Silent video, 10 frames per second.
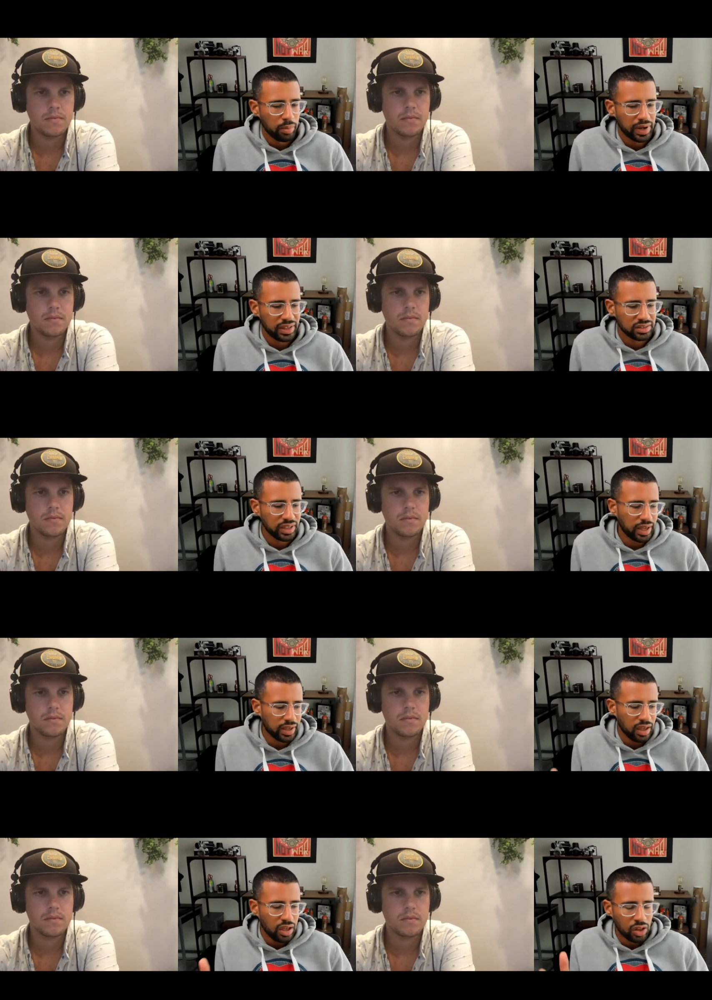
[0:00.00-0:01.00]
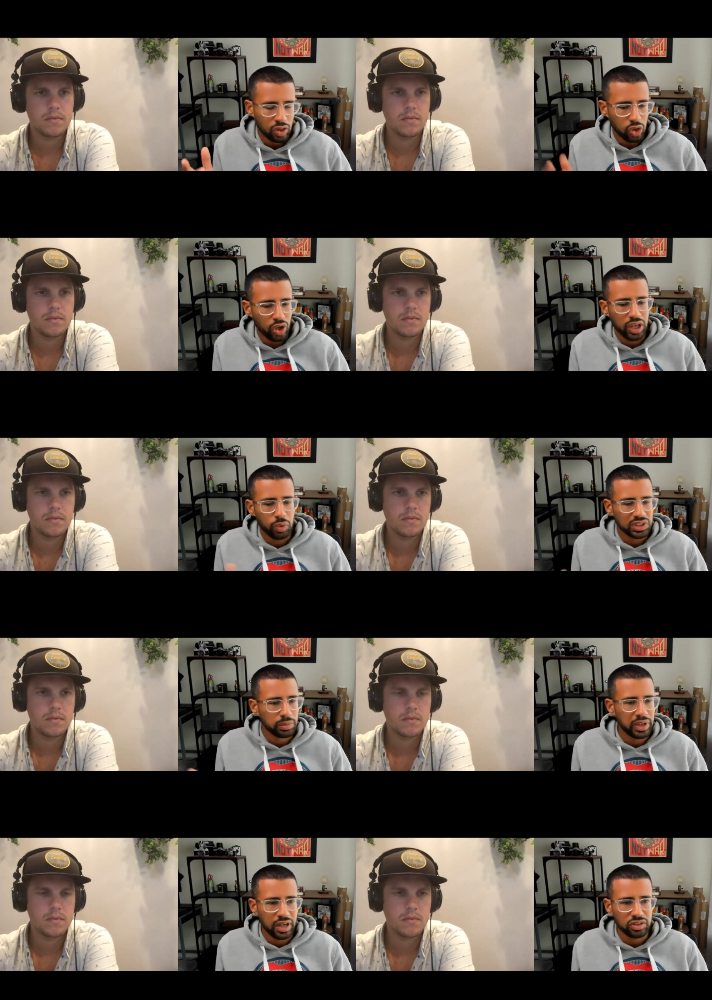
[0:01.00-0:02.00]
Speaker 1: but it's like look at what
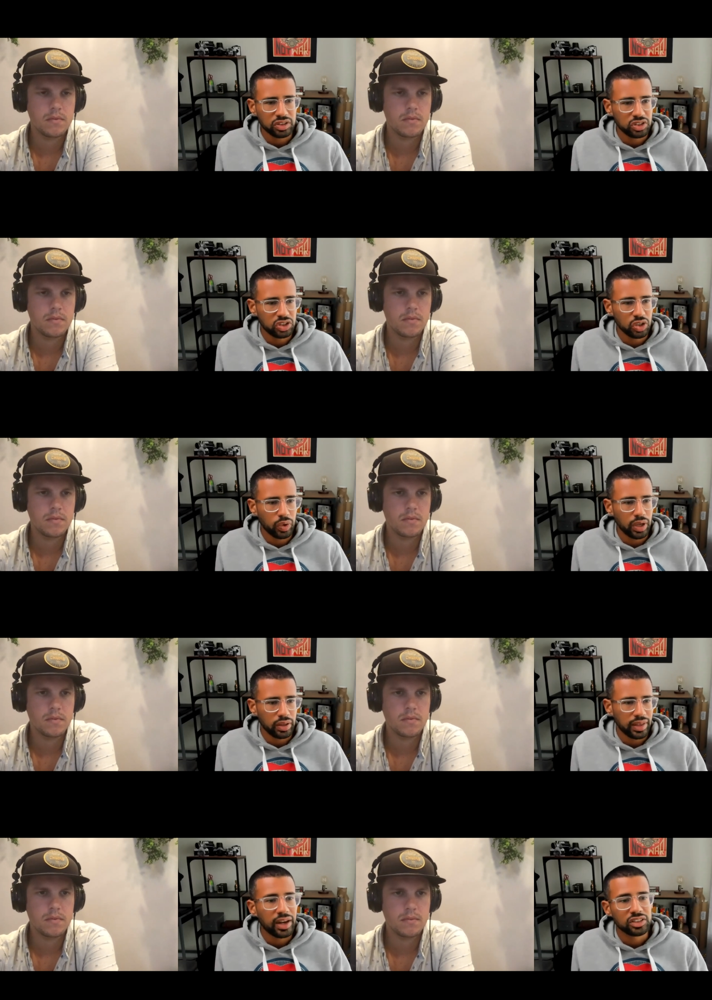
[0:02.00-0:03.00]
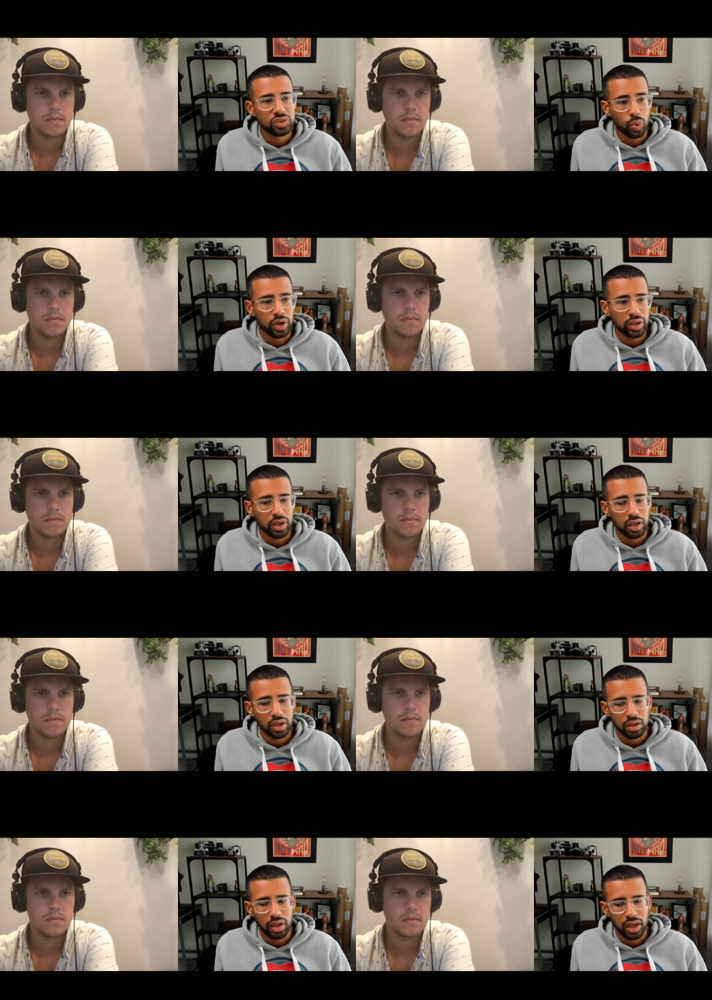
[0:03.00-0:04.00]
somebody else is doing that's working,
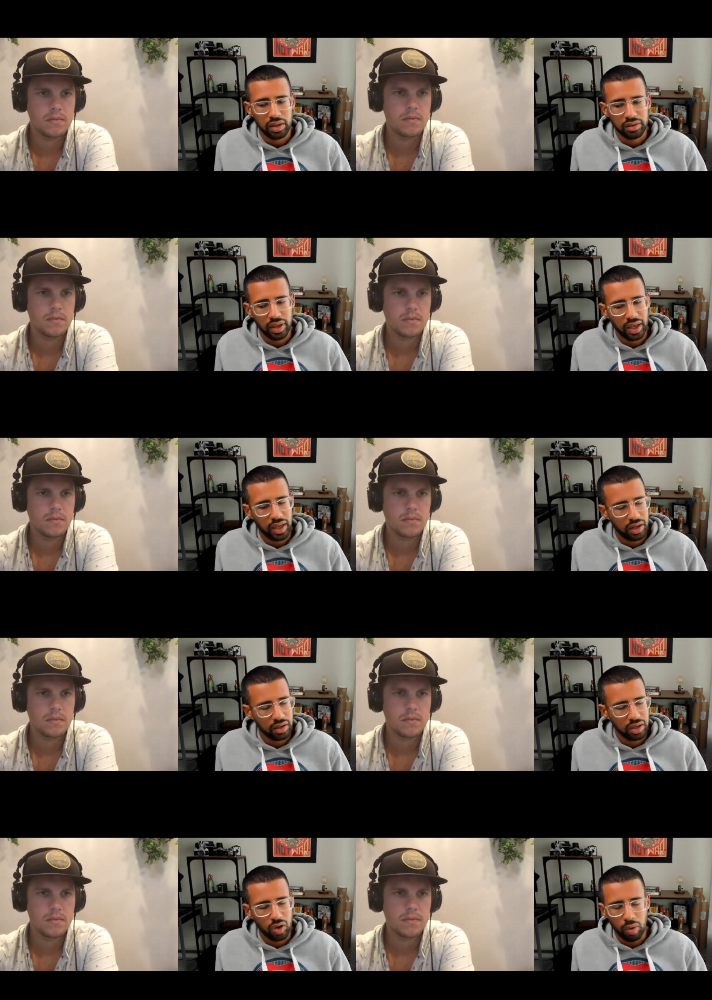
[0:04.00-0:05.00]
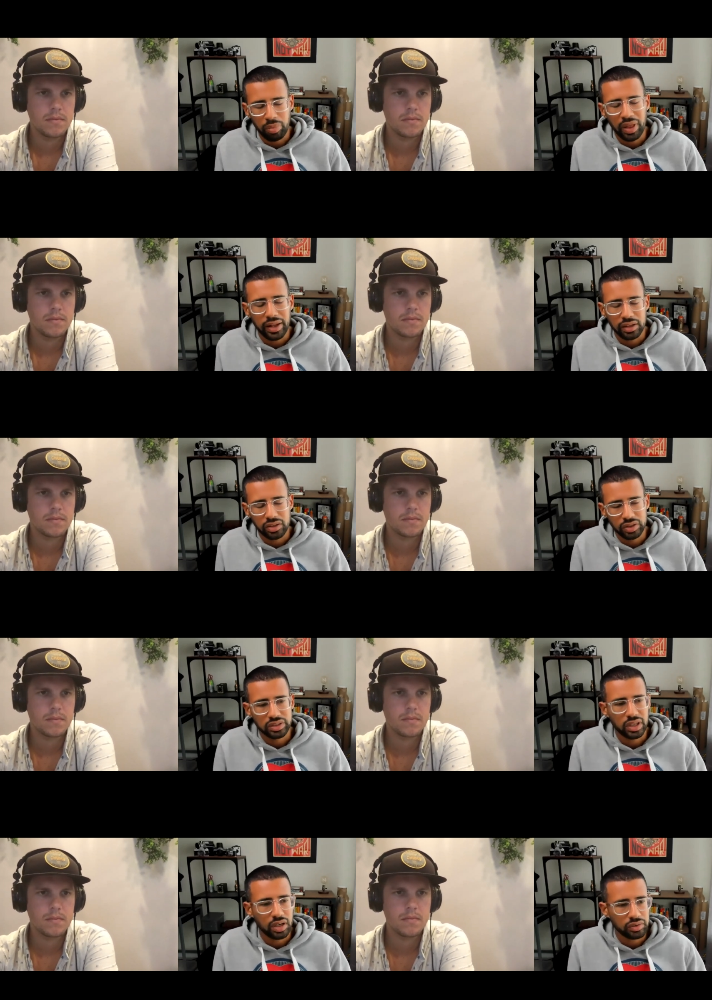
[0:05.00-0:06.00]
and then you know apply that to
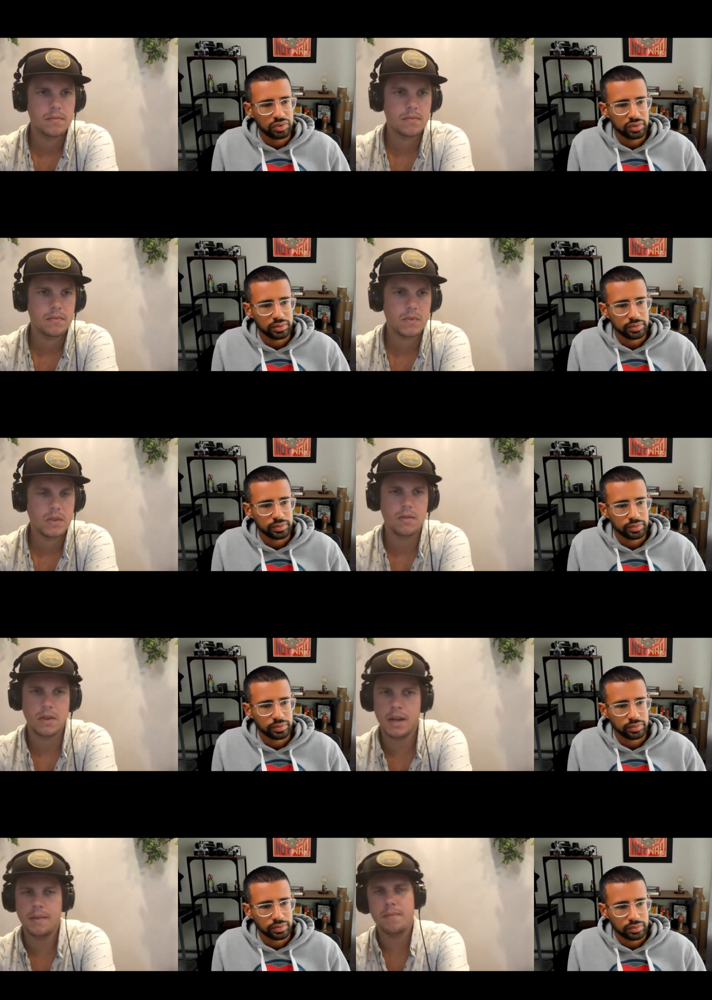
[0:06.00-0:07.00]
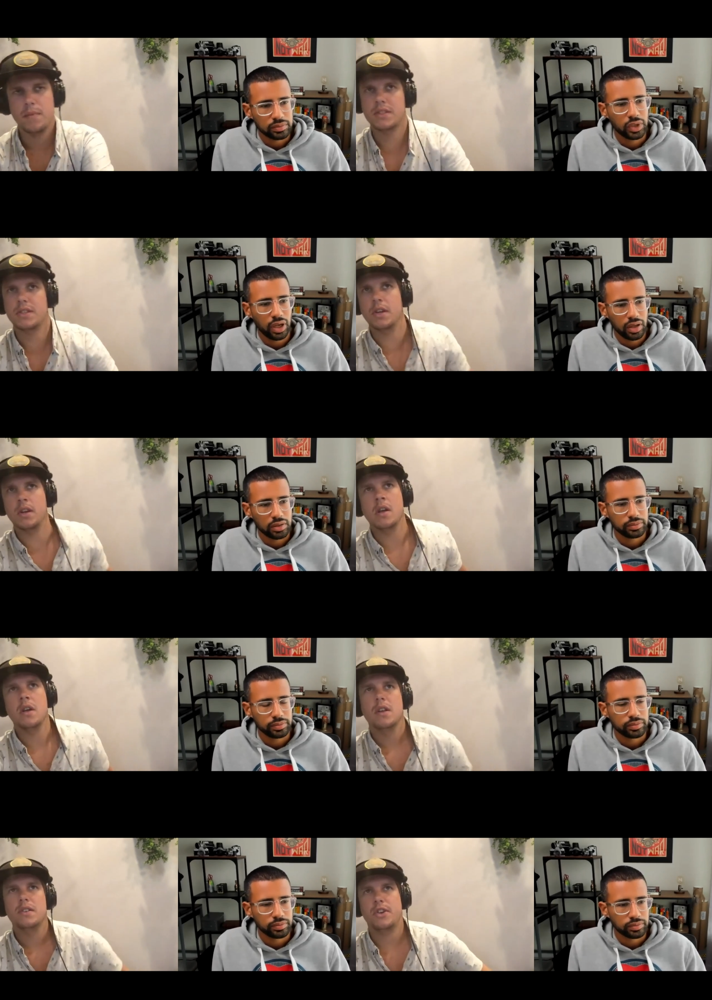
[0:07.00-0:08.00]
Speaker 2: yourself. Right, that's good.
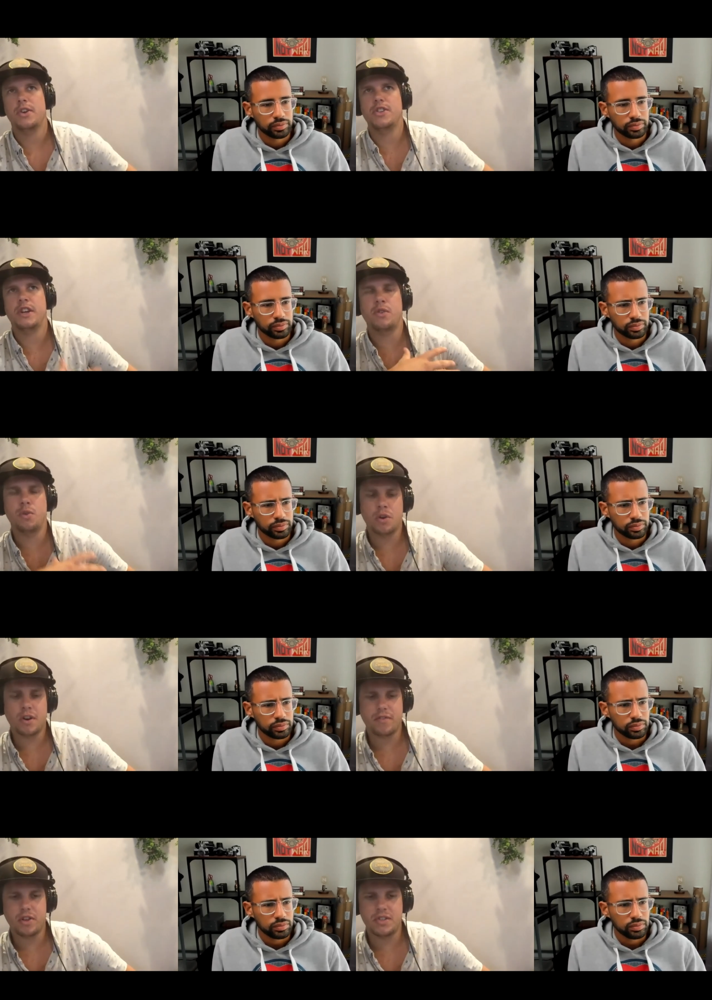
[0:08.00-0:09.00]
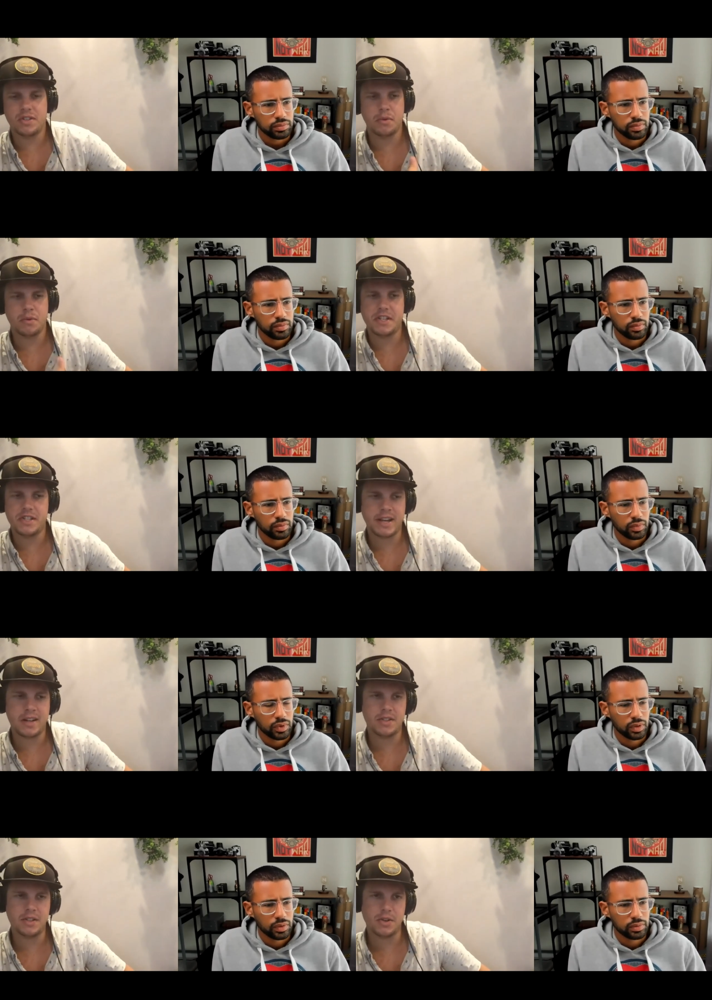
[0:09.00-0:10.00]
So your general workflow: someone reaches out
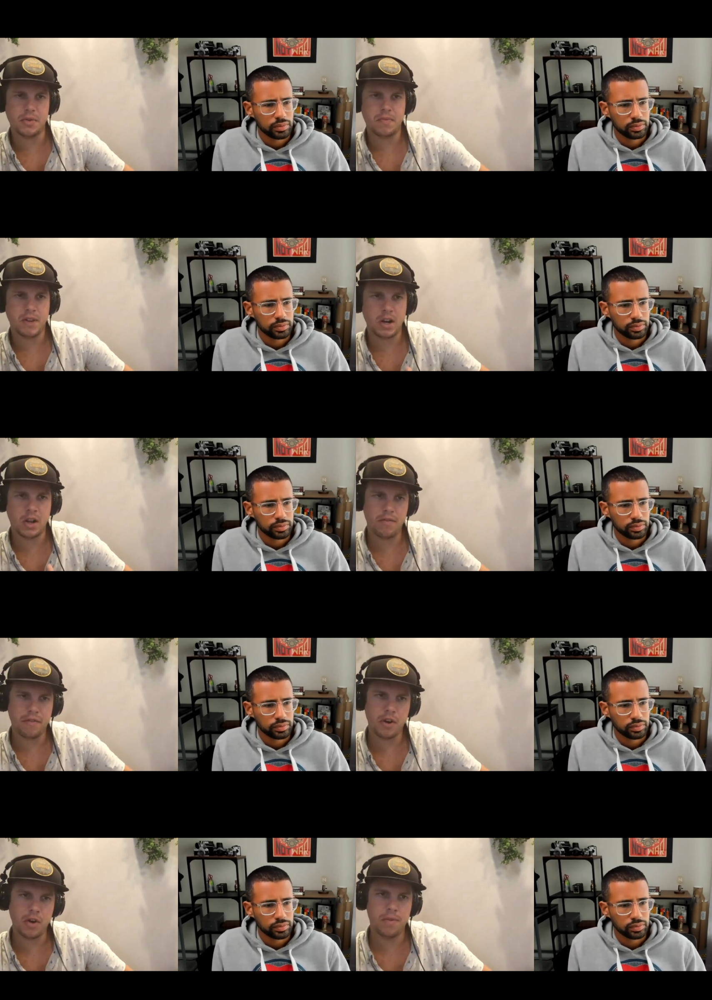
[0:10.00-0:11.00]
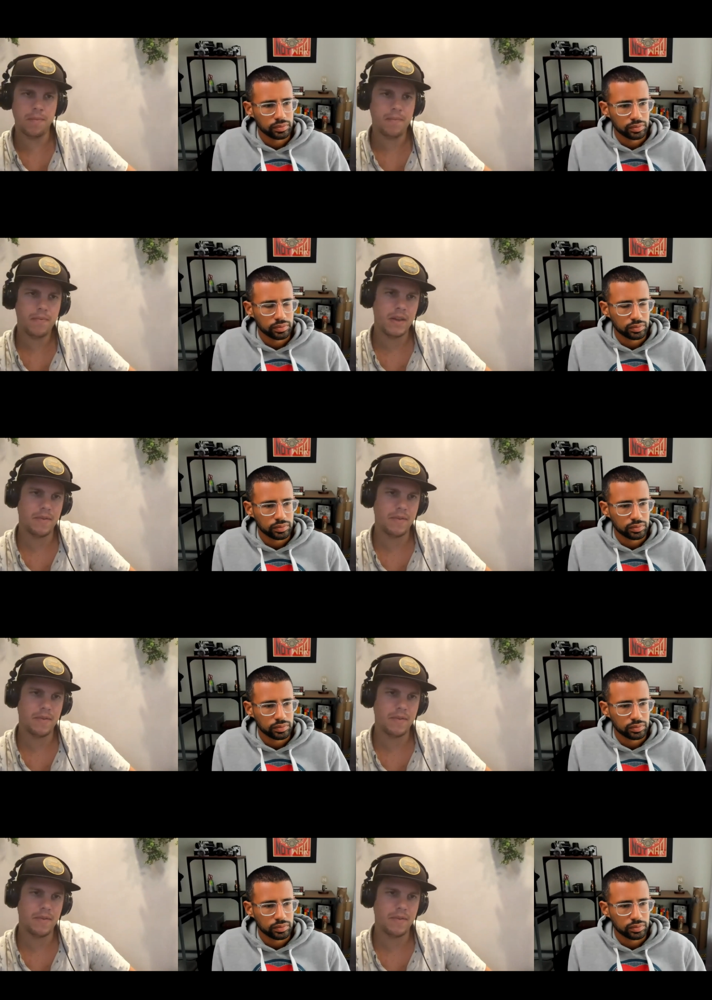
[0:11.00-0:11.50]
to you, you get on the phone. If